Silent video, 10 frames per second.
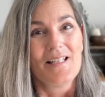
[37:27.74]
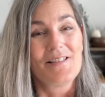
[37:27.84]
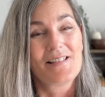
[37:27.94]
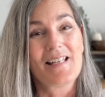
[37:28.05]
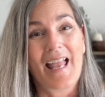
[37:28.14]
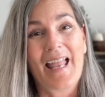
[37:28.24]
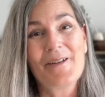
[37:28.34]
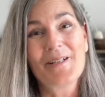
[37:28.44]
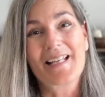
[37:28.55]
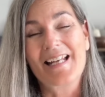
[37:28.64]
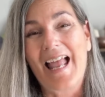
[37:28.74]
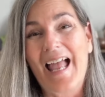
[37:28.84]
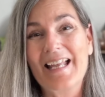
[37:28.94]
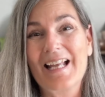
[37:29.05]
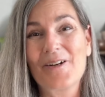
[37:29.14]
Today we're going to
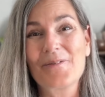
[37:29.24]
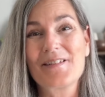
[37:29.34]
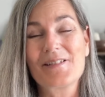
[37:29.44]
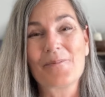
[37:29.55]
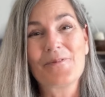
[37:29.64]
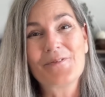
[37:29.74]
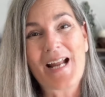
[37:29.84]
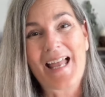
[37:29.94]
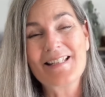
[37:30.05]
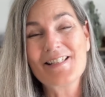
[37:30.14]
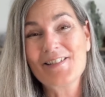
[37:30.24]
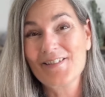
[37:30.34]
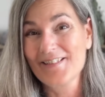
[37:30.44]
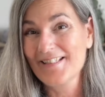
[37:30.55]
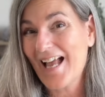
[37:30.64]
hang out with some friends.
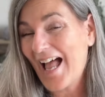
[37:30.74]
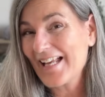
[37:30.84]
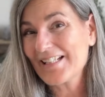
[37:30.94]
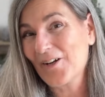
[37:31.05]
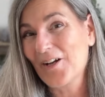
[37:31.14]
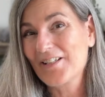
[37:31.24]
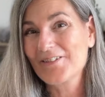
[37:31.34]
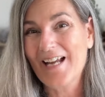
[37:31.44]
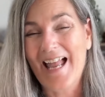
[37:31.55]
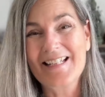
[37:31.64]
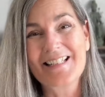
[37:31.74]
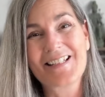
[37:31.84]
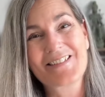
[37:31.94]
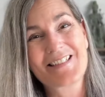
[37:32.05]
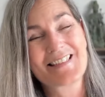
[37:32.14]
Tonight our
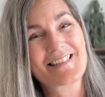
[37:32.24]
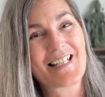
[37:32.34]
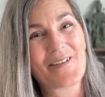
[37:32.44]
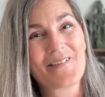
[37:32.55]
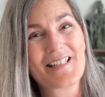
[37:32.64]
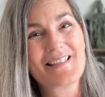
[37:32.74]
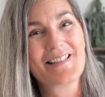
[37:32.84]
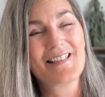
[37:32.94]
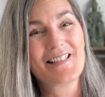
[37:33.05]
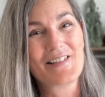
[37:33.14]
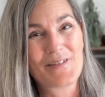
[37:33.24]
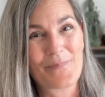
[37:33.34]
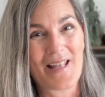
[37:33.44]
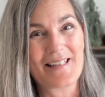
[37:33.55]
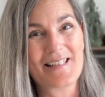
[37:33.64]
granddaughter is coming to
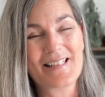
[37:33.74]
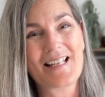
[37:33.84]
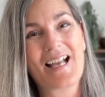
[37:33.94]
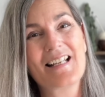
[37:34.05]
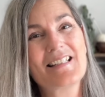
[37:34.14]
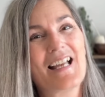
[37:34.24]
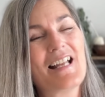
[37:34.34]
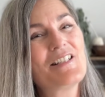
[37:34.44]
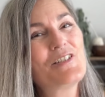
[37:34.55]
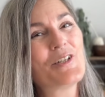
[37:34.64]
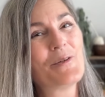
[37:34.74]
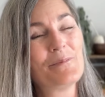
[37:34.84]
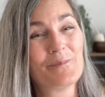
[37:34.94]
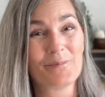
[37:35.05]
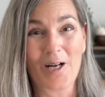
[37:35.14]
spend the night. And
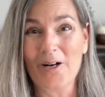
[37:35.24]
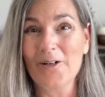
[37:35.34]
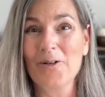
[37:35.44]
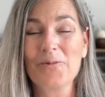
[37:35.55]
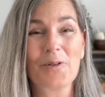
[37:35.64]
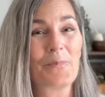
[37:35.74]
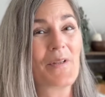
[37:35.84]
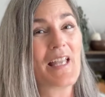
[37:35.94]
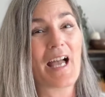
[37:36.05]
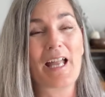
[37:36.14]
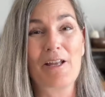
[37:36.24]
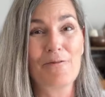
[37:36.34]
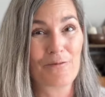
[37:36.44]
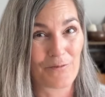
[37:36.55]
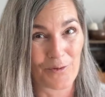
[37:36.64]
tomorrow will be
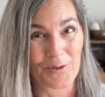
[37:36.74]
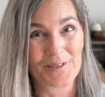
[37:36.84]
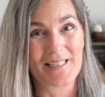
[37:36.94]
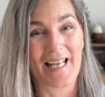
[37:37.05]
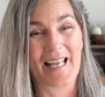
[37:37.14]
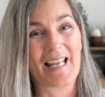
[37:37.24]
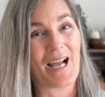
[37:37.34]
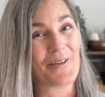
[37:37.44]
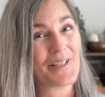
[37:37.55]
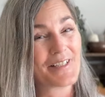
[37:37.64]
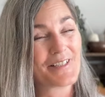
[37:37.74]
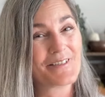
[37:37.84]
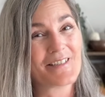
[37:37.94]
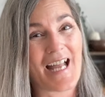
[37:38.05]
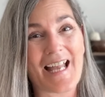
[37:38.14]
a full day. Our
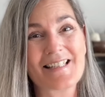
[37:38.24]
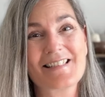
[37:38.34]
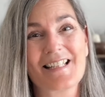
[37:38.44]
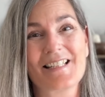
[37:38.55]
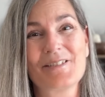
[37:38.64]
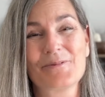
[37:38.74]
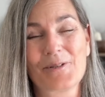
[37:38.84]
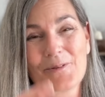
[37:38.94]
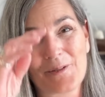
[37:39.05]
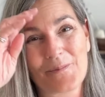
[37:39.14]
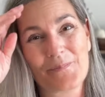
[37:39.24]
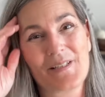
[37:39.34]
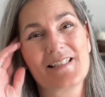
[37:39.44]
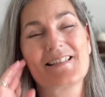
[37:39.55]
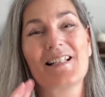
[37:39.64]
grandson, we will
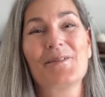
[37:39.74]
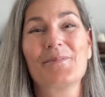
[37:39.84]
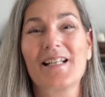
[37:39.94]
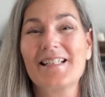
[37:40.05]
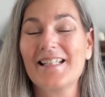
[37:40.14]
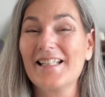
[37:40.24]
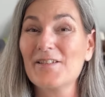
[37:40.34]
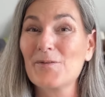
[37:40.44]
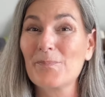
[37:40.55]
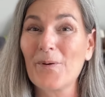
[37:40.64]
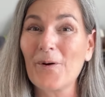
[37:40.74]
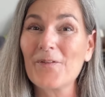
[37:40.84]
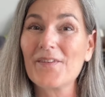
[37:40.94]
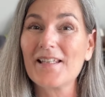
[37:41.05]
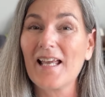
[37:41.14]
be celebrating his
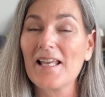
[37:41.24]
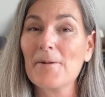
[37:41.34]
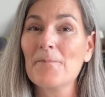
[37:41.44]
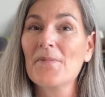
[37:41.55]
birthday.